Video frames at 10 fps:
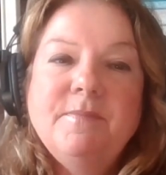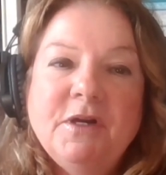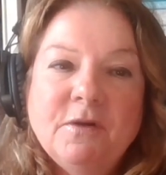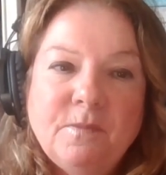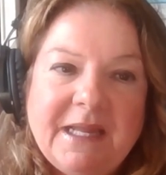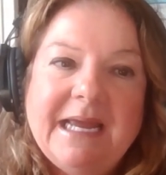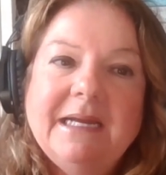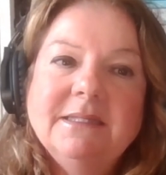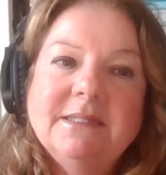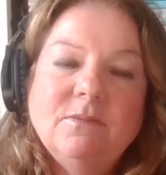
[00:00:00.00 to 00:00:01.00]
bigger
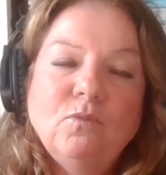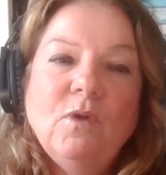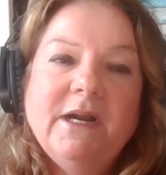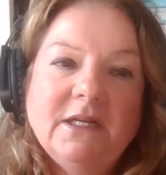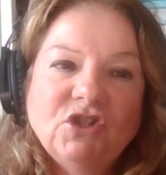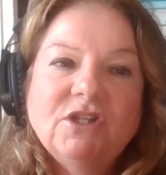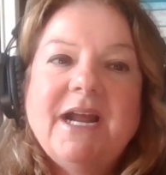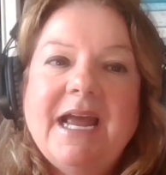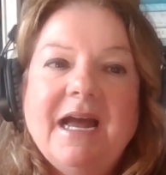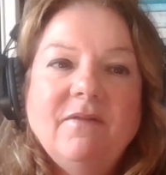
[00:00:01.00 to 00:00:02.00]
plans and what else should
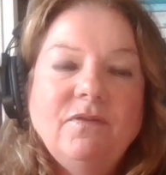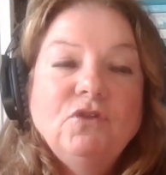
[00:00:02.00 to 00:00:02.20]
I have?